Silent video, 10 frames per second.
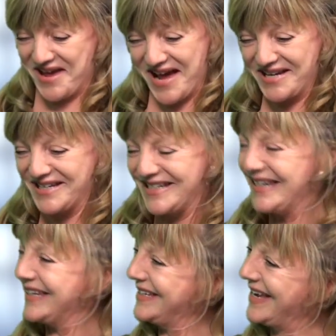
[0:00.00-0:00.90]
They can
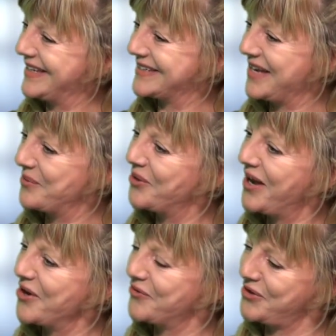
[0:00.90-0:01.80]
indeed, yes. I
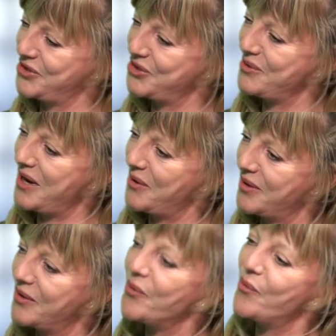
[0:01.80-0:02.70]
offer a
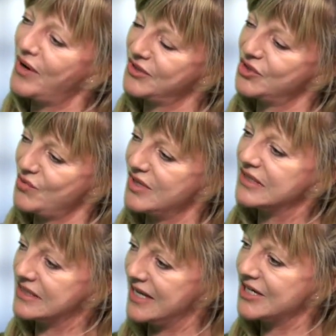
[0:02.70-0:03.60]
2-hour
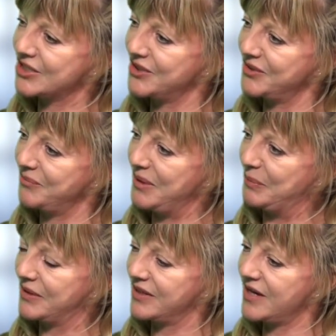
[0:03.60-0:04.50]
one-to-one session.
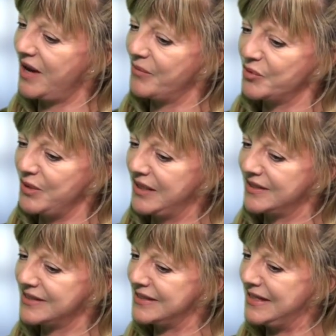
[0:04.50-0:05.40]
People can come and we can